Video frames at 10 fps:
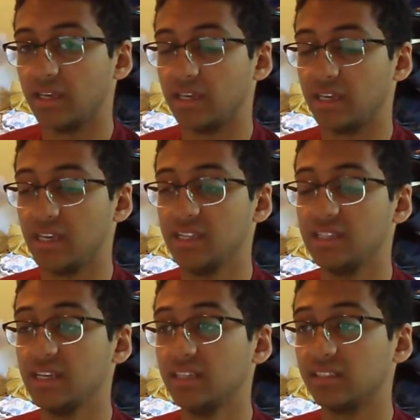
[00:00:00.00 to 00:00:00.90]
He
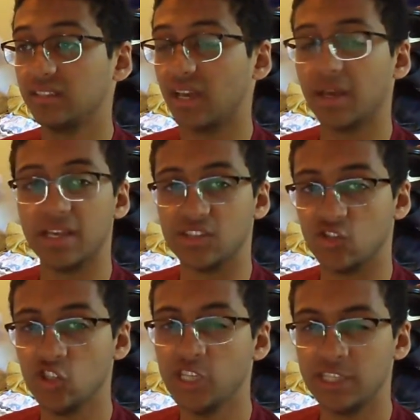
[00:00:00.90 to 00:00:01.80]
did get his
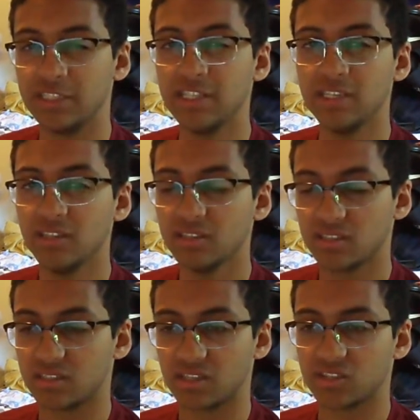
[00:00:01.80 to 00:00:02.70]
GED
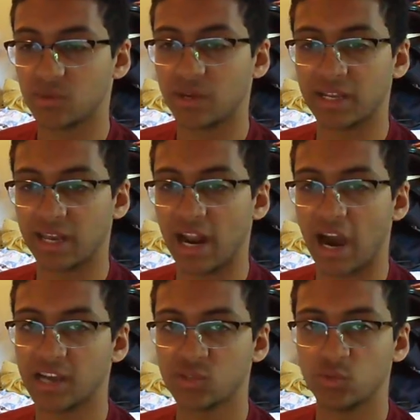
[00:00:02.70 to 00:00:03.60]
just so he can get a
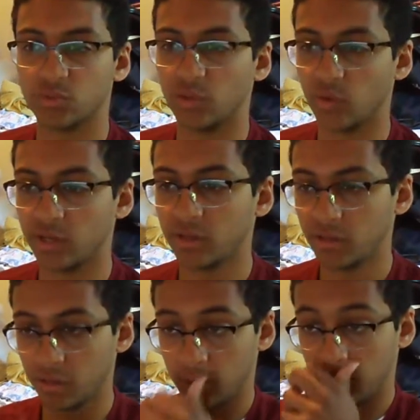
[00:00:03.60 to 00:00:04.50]
high school degree.
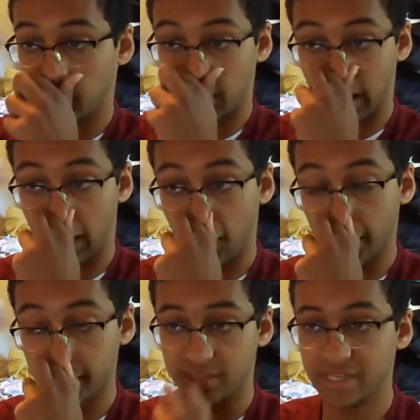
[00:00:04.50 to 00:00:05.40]
I
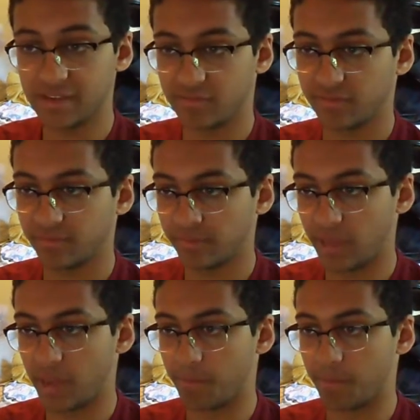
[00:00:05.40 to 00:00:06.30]
want to see if
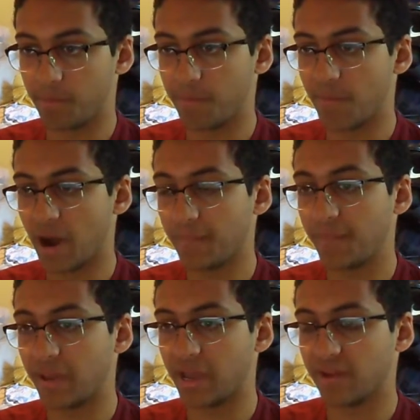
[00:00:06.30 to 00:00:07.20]

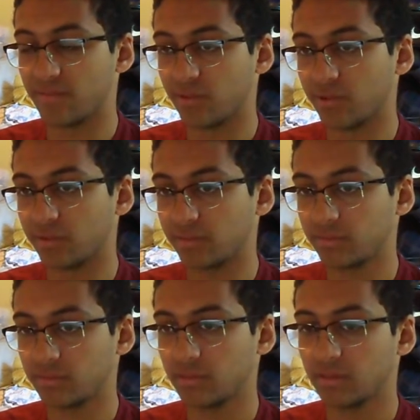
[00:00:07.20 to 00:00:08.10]
Mbappe ever
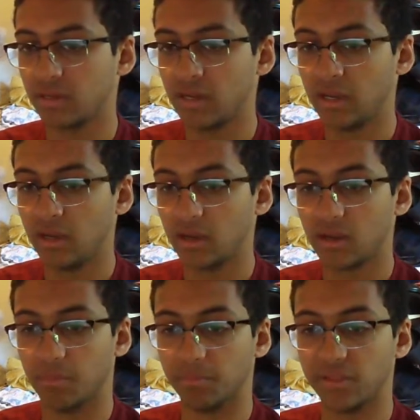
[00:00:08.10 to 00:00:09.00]

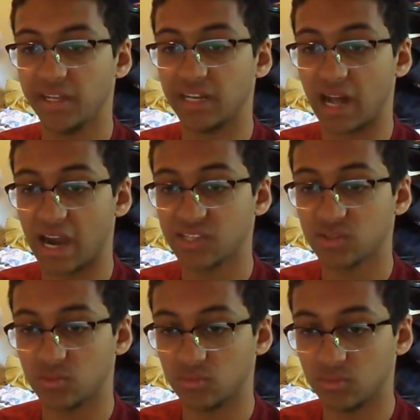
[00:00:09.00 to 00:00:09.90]
completed high
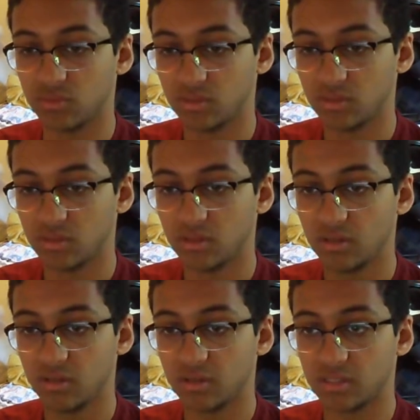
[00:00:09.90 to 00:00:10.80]
school.
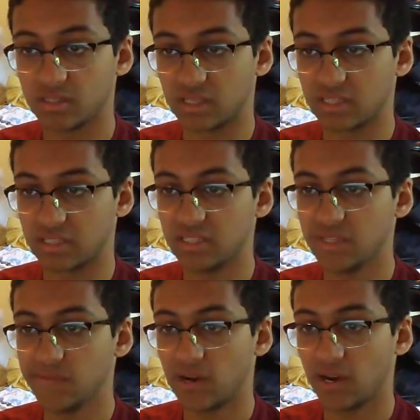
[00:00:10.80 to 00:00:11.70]
Is this
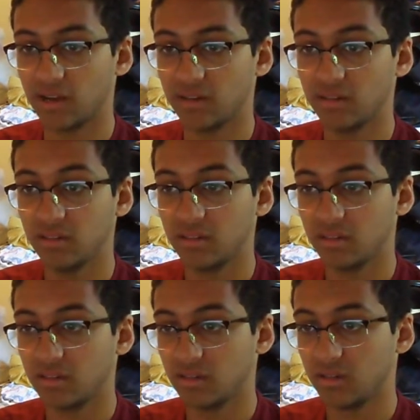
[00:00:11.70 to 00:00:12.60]
even on?
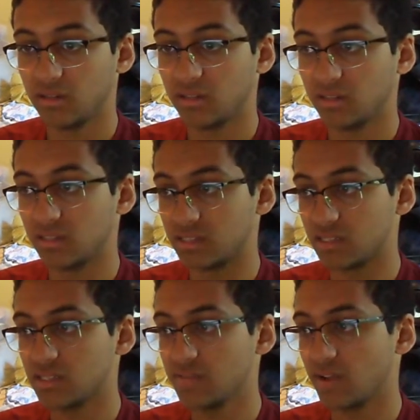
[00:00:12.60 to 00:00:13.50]
Is
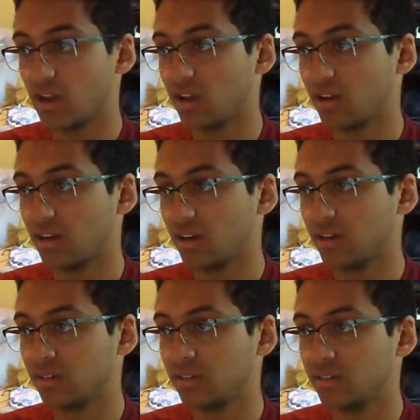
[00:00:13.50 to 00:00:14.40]
this even
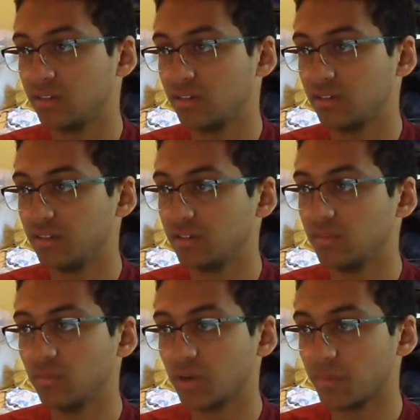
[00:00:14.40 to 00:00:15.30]
on
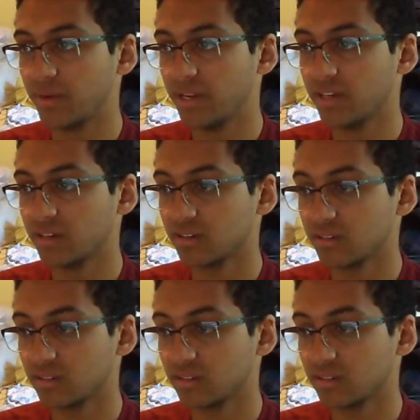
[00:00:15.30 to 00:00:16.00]
Wikipedia?